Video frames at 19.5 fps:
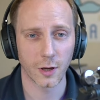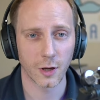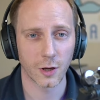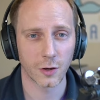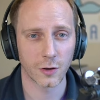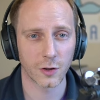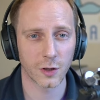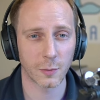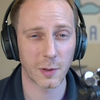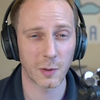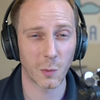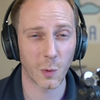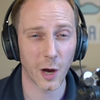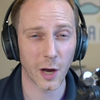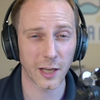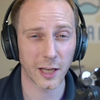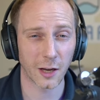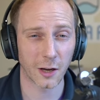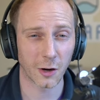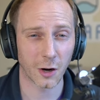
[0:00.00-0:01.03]
You should be
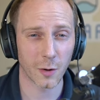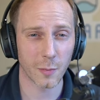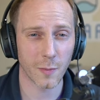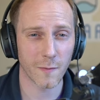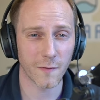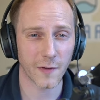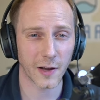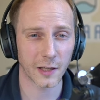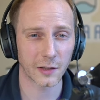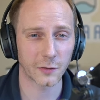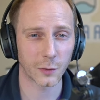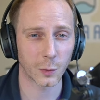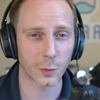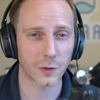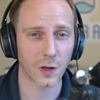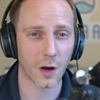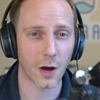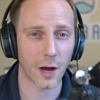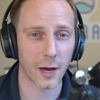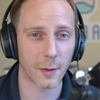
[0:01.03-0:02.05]
working on OpenFaaS full
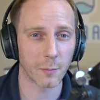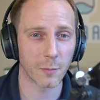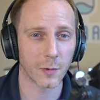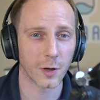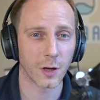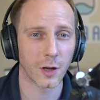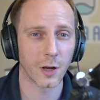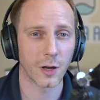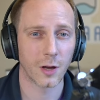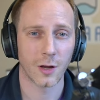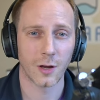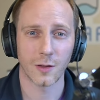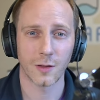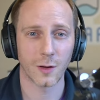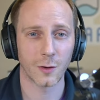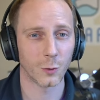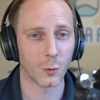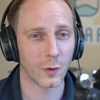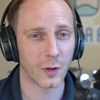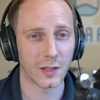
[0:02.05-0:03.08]
time.
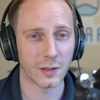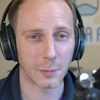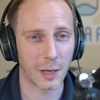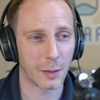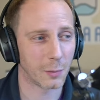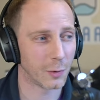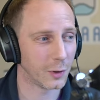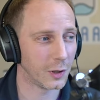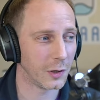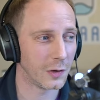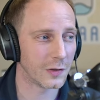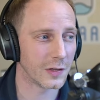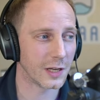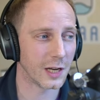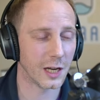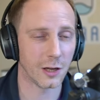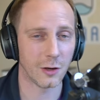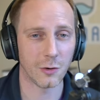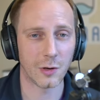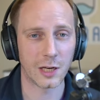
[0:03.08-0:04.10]
There's all these people using
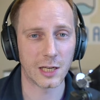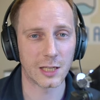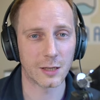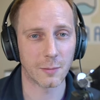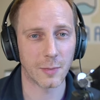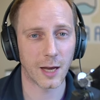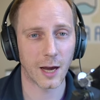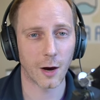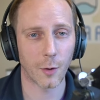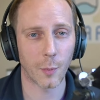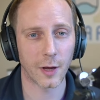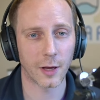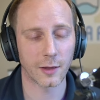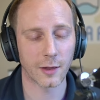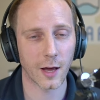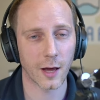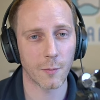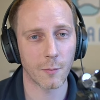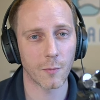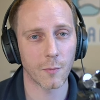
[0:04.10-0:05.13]
it. You need to be helping
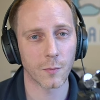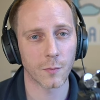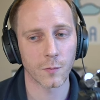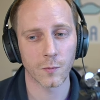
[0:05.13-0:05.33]
them."